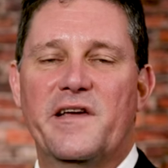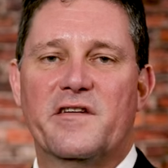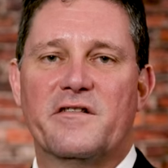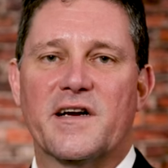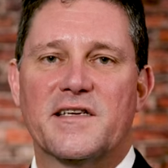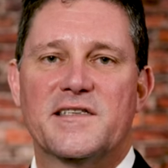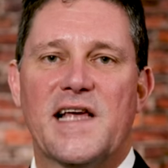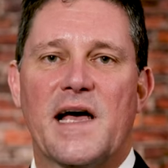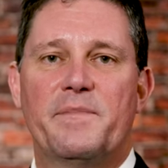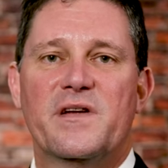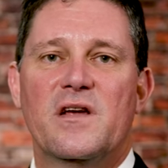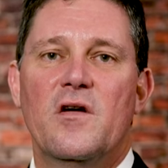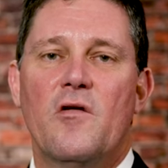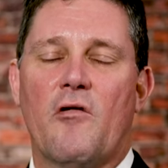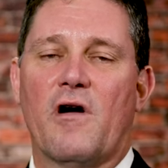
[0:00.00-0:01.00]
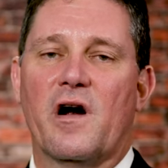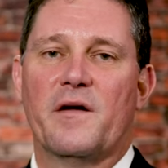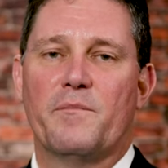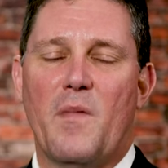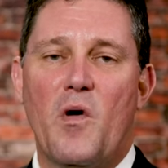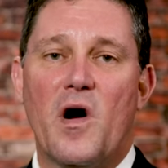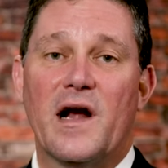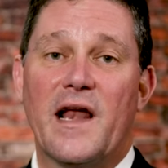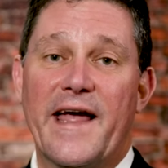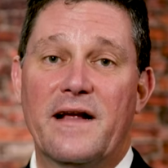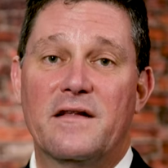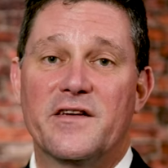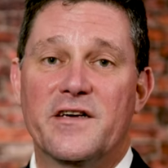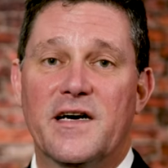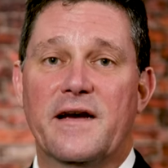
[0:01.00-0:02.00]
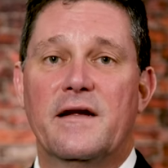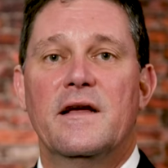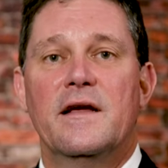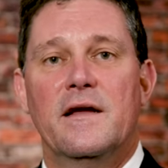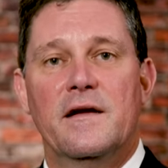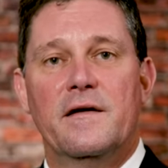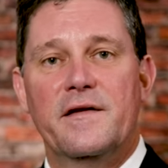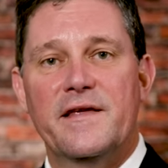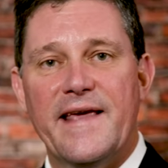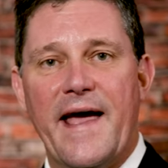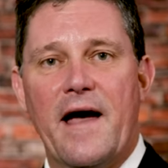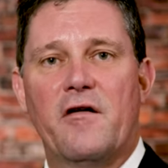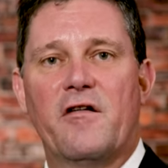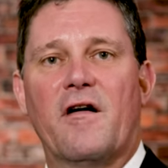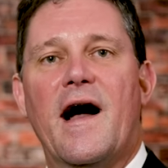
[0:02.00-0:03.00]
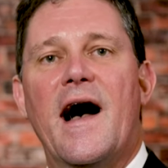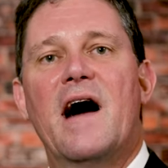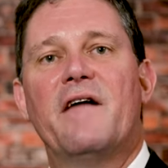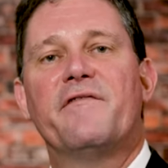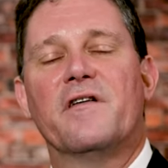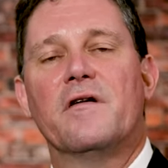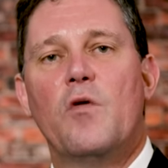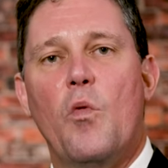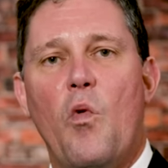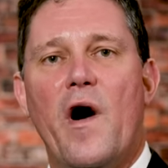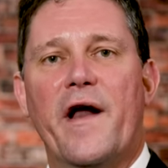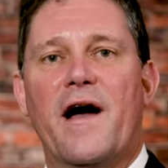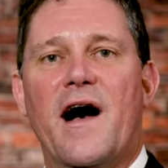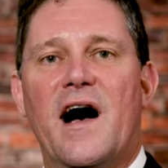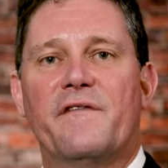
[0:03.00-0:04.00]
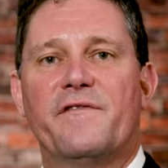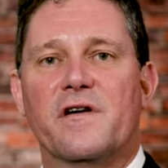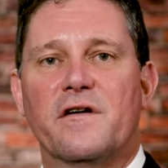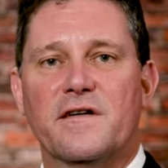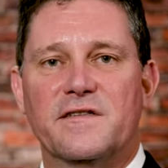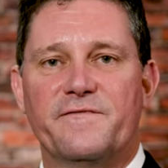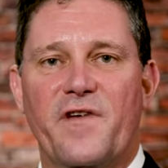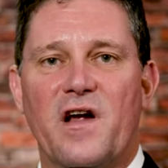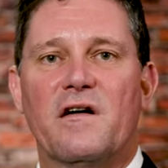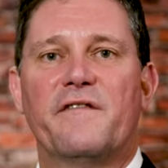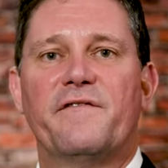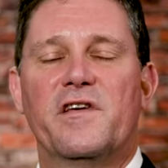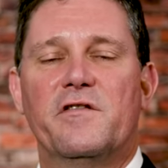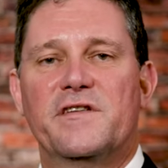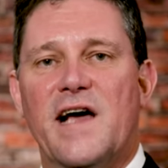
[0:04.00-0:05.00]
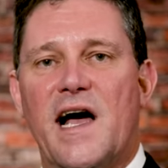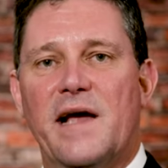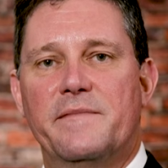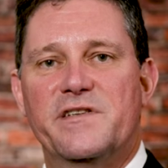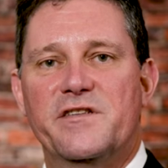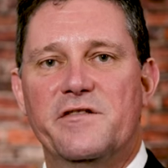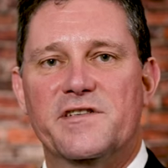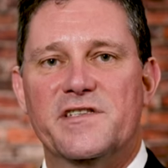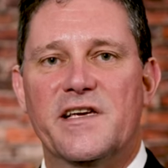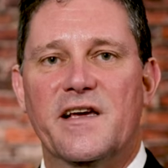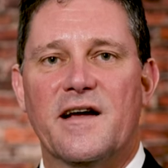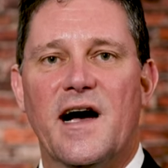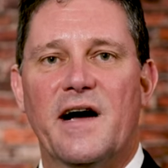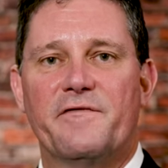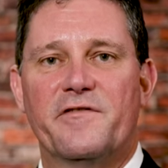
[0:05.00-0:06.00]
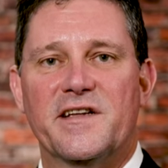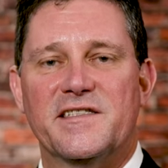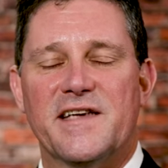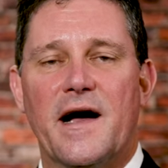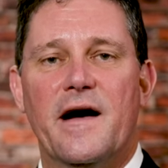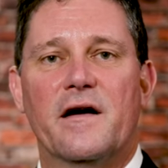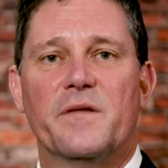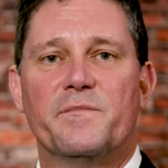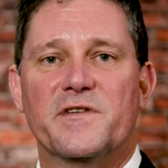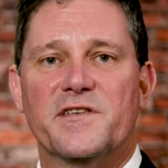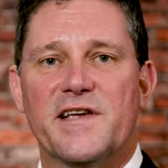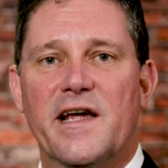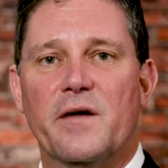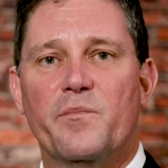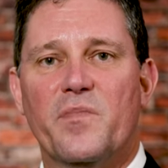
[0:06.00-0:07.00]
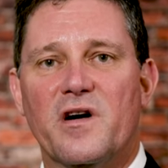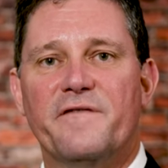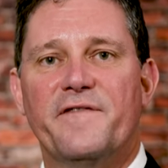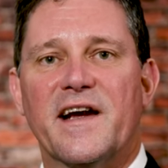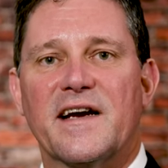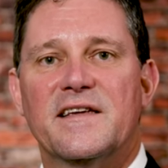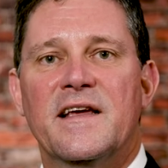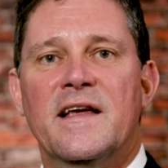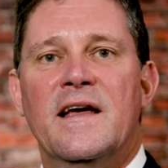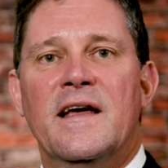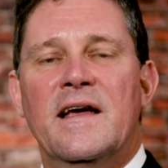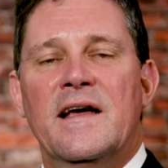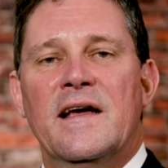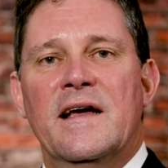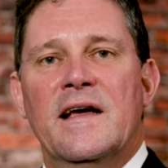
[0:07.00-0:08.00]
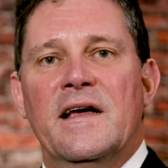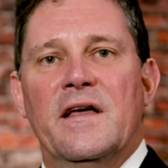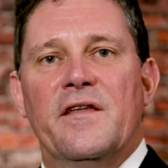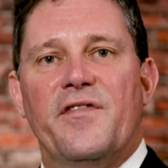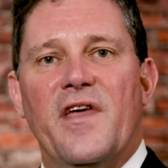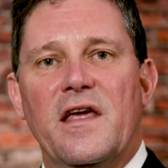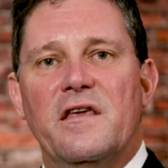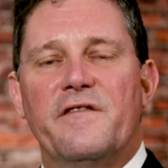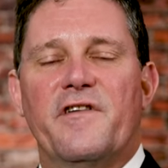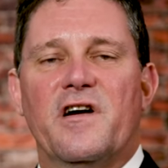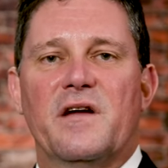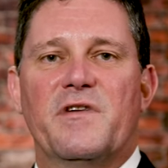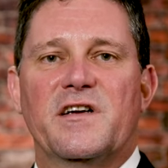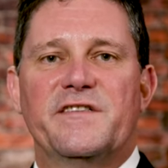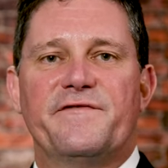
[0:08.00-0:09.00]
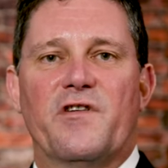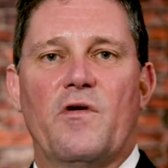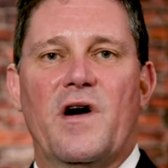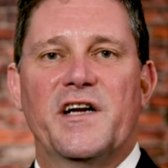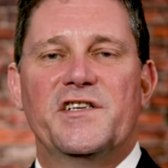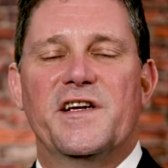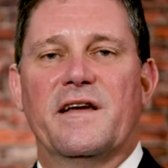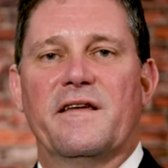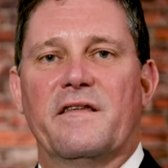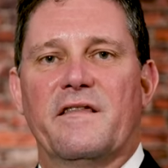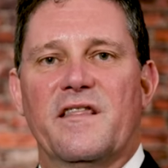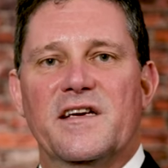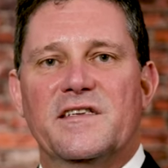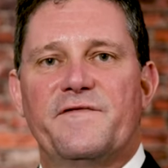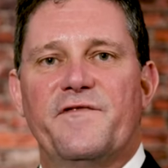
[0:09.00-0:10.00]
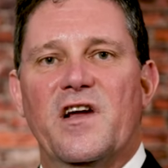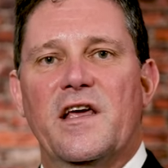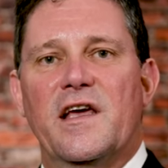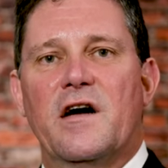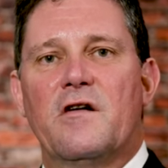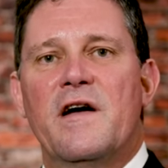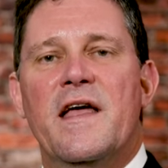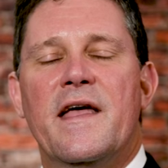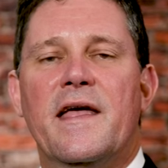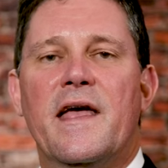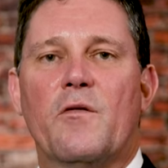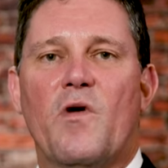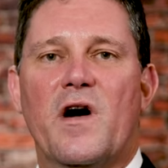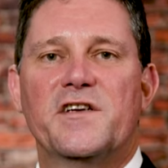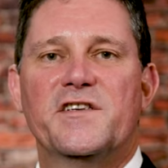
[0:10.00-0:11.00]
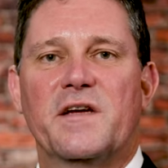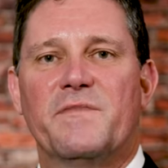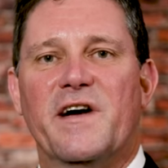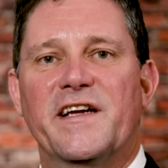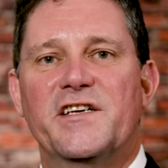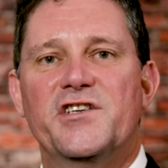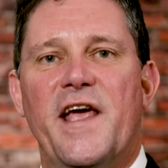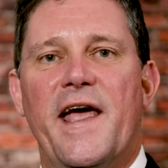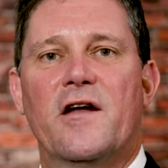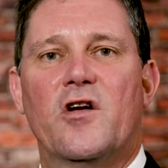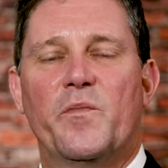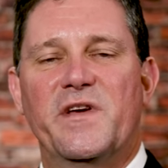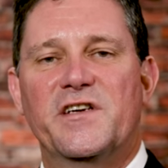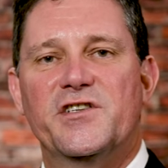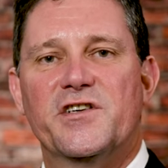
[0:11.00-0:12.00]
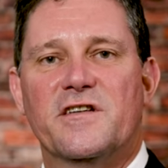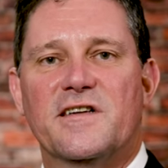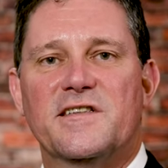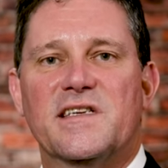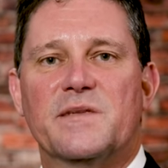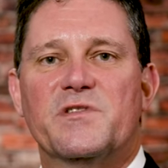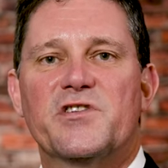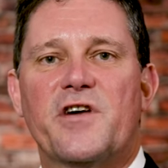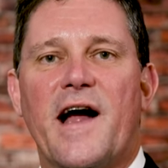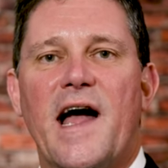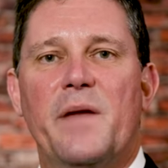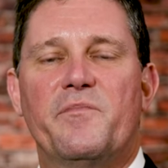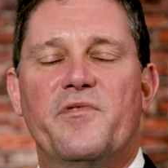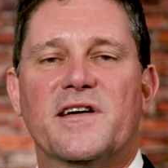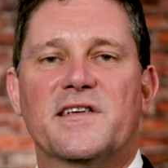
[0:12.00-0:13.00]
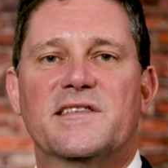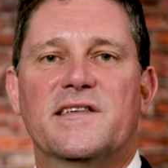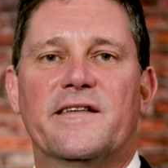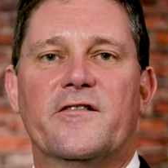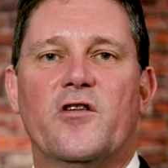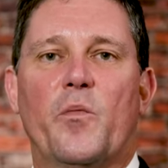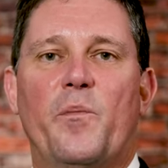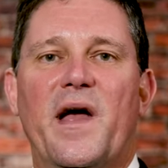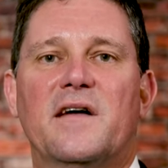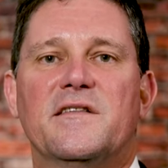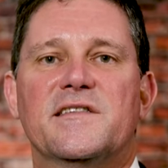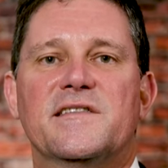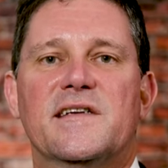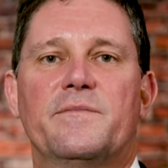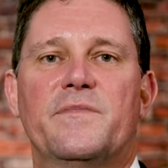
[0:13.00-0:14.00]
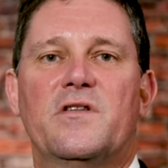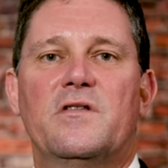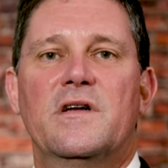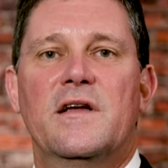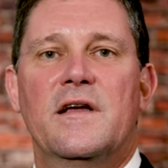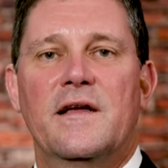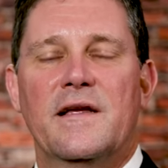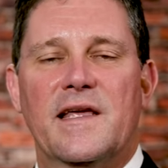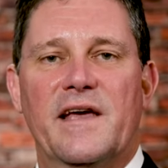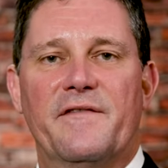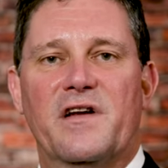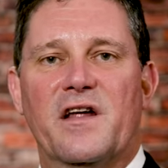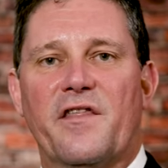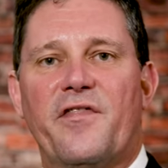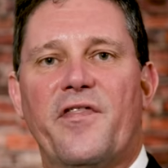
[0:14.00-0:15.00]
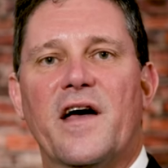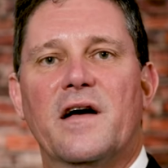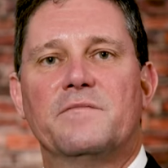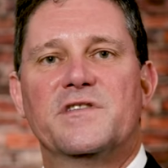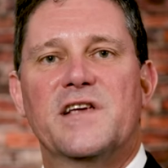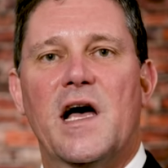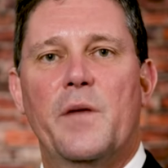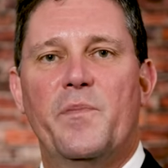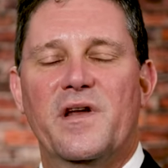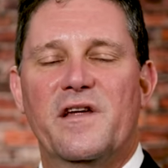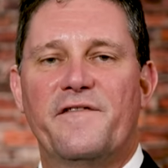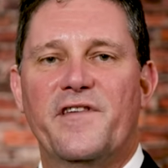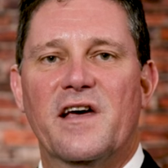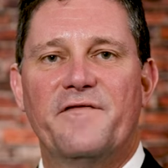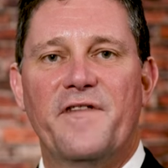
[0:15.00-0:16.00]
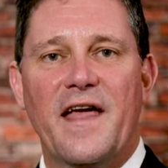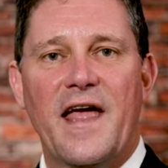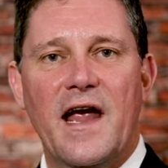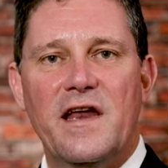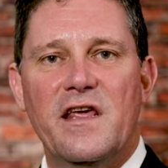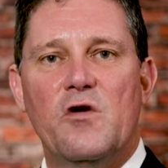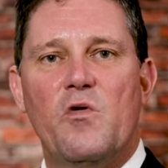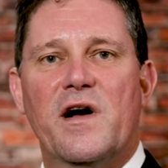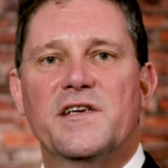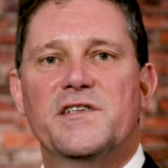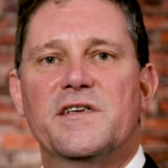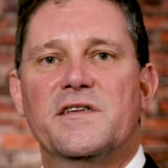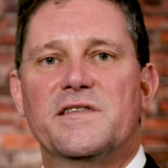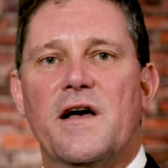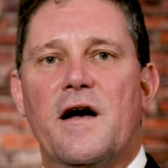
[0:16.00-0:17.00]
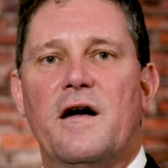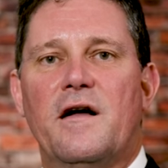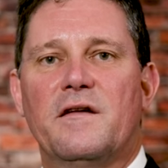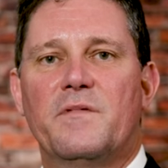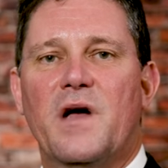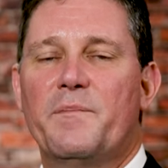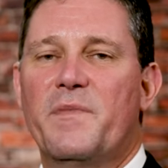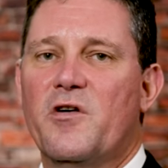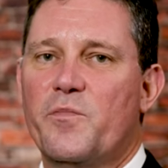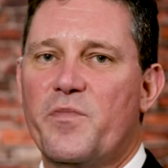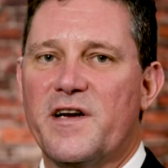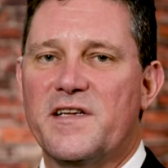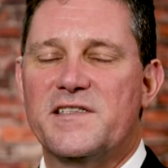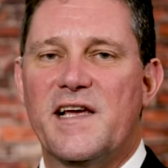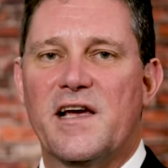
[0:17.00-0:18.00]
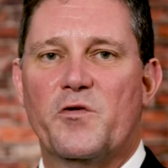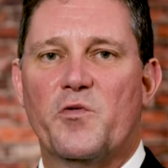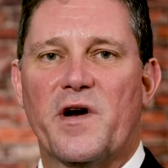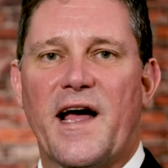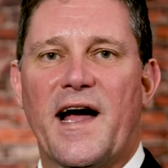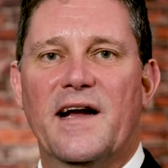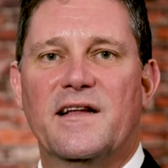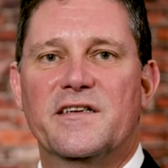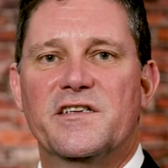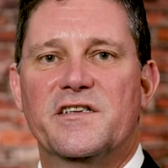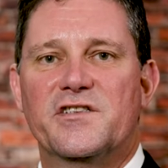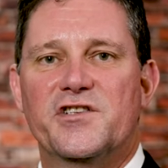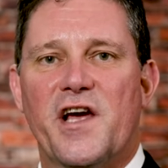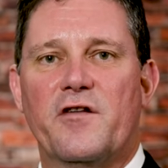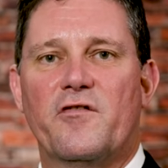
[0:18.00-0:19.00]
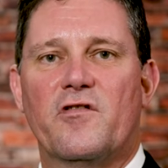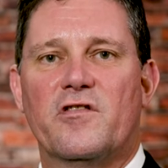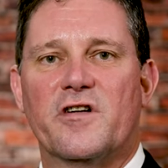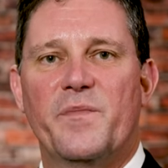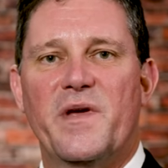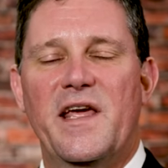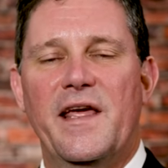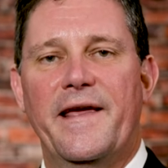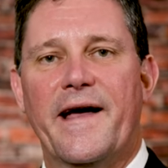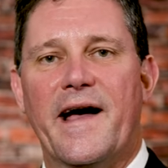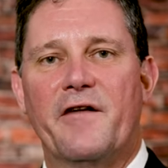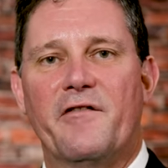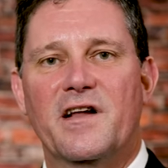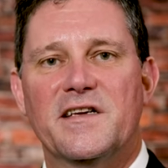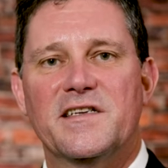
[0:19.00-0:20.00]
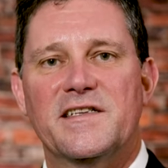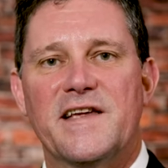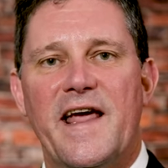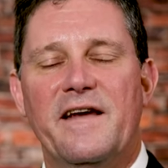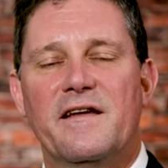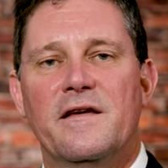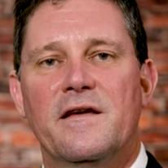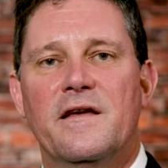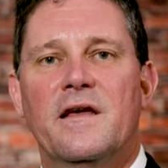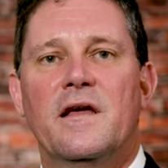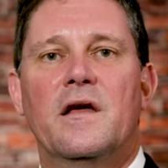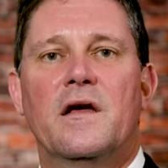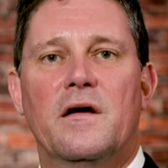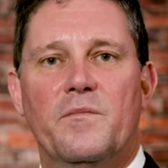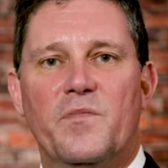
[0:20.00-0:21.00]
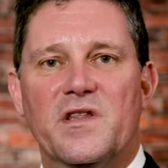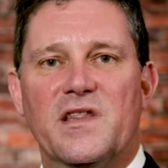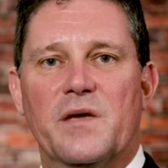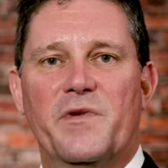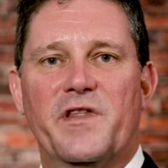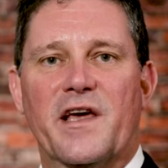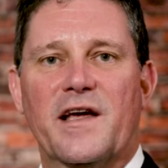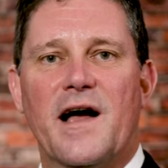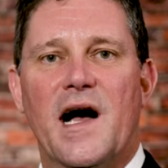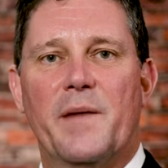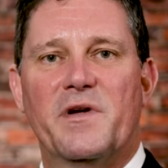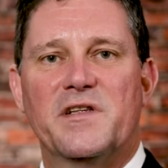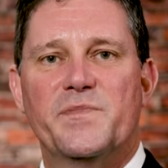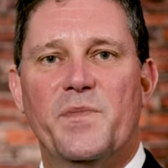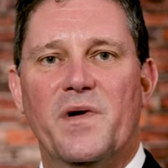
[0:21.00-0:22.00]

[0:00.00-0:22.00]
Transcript: either accept or, in more likelihood, counter offer one offer because very few times do you see an offer that's 100% perfect. Thank you very much for watching this video and watching my channel. Be sure to subscribe, press the little bell symbol, give it a thumbs up, and if you have any questions all about Prince Edward Island in general or PEI real estate, put them in the comments